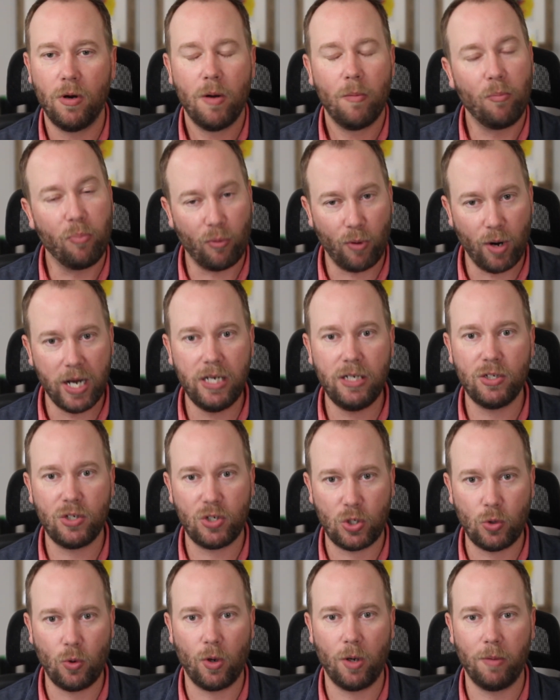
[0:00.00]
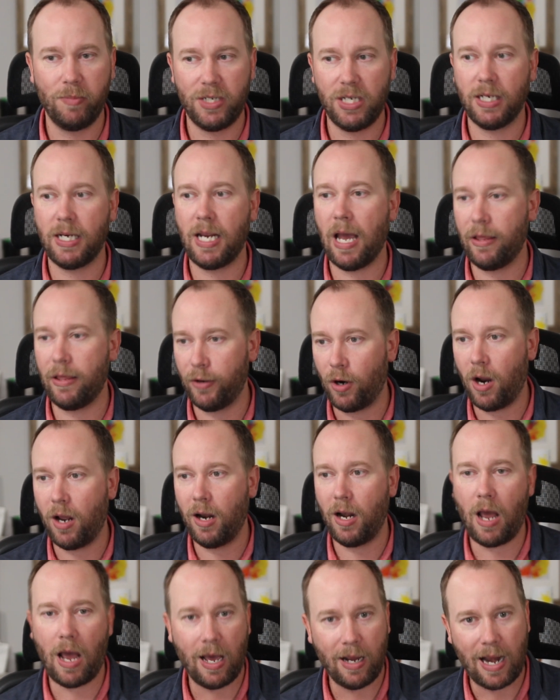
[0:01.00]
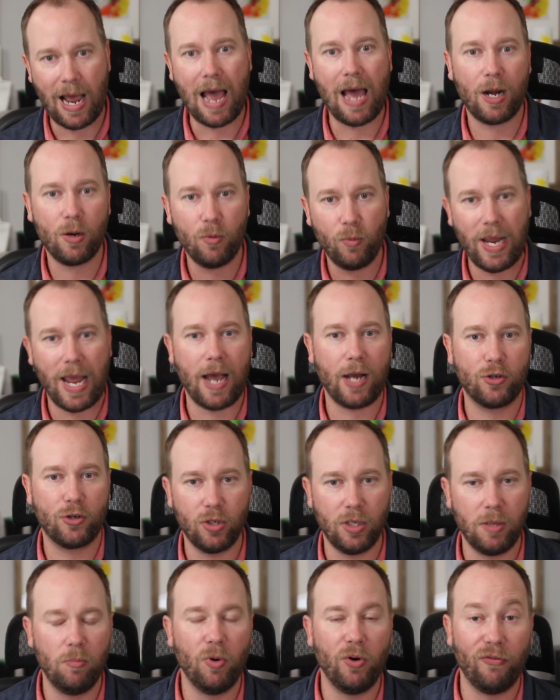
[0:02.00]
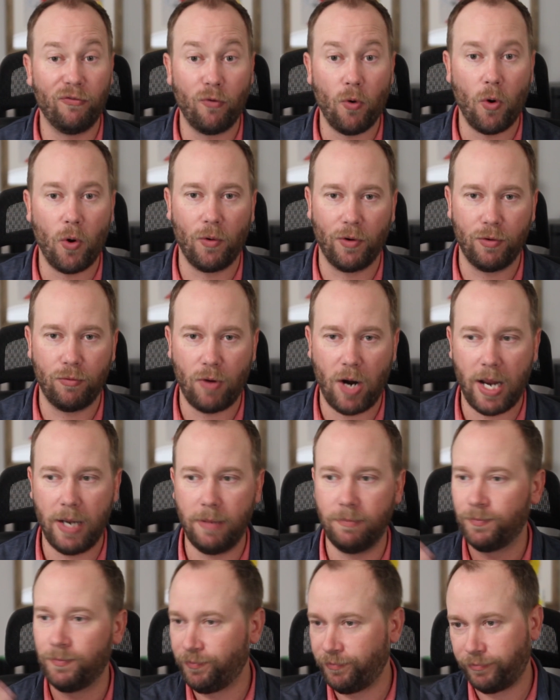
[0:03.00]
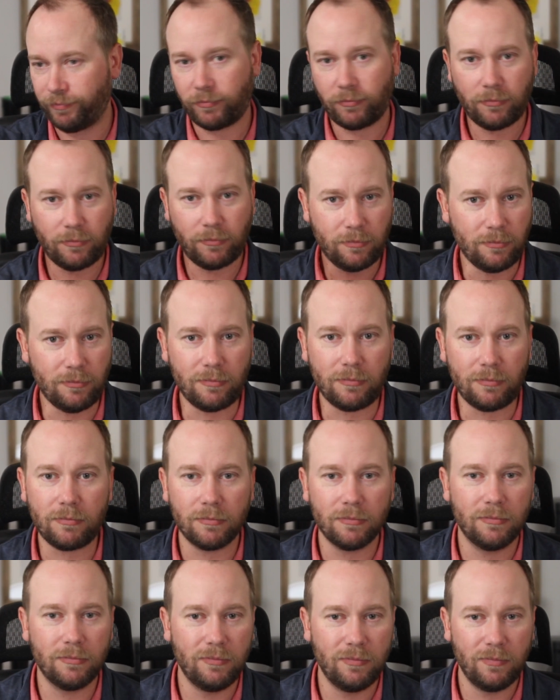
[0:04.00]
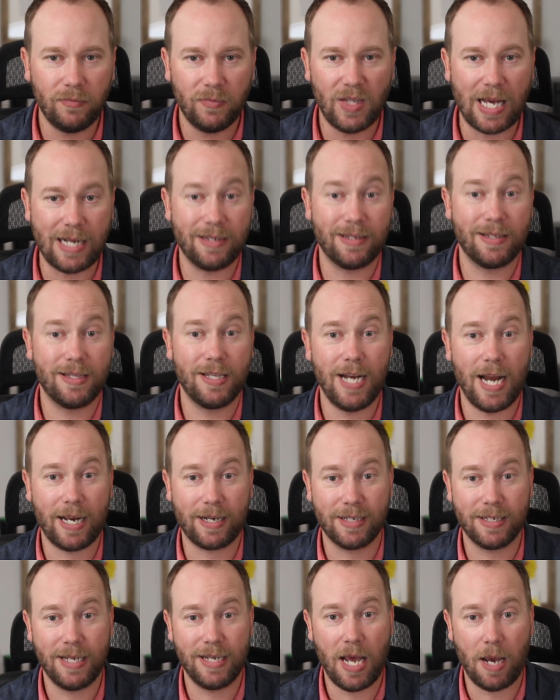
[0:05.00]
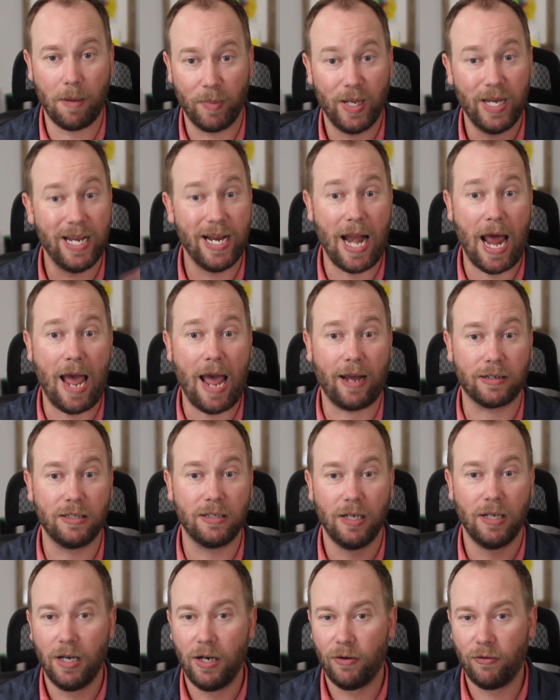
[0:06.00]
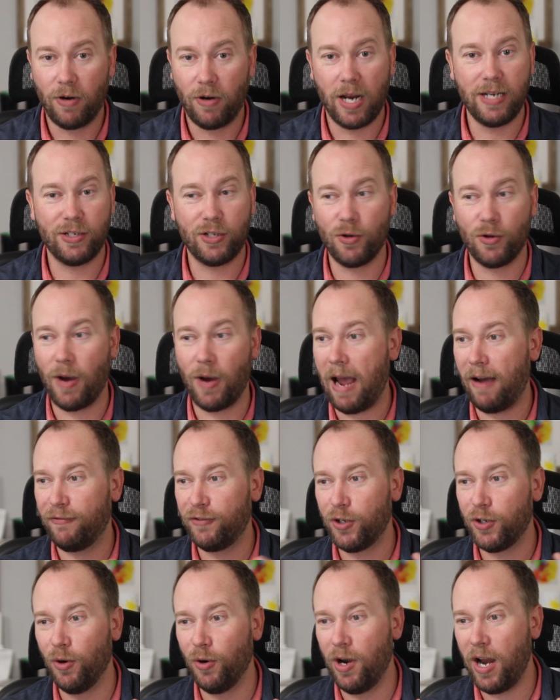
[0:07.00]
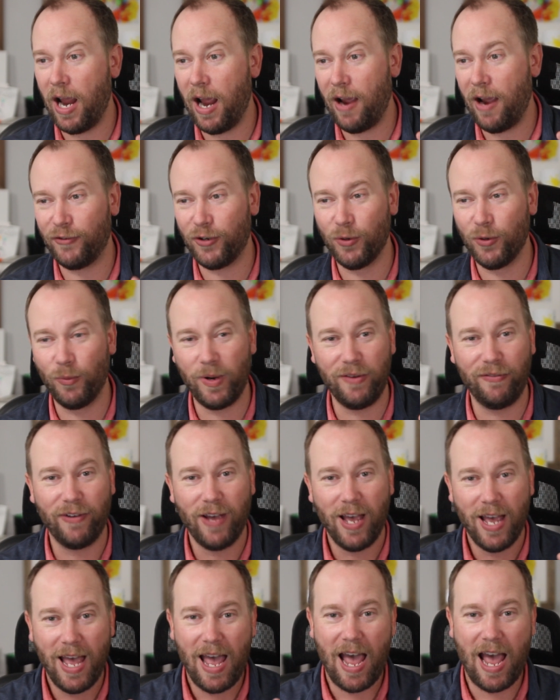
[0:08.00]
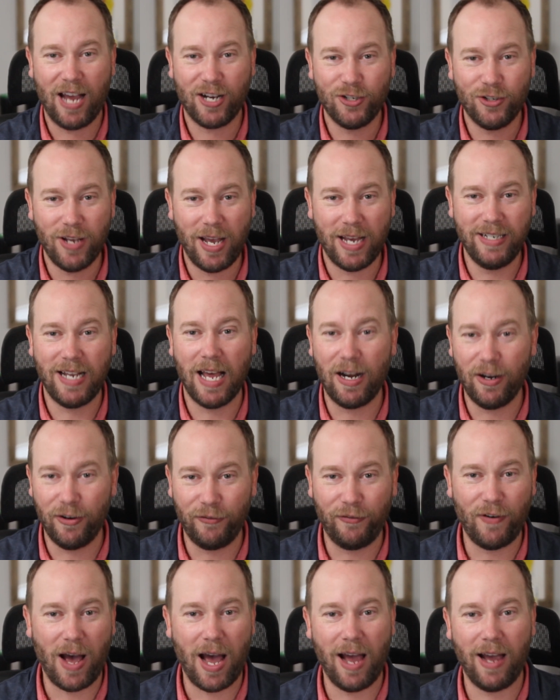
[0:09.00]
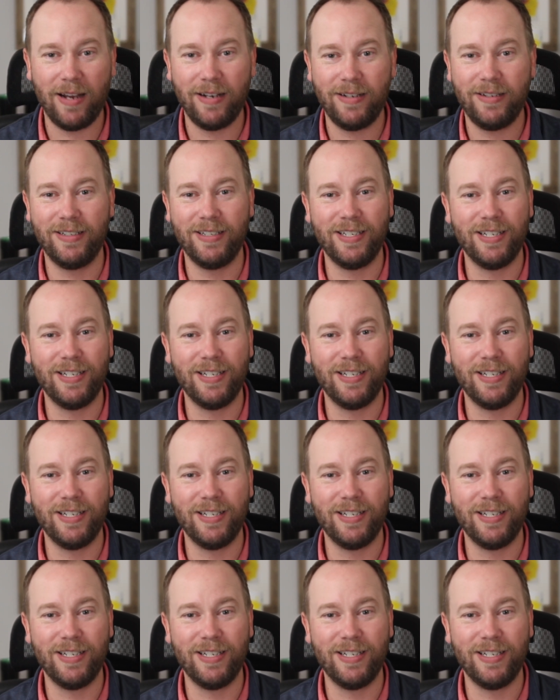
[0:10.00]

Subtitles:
brainstorm together on how do we actually move forward, right? That's the next step, enact, right? So after we've actually identified,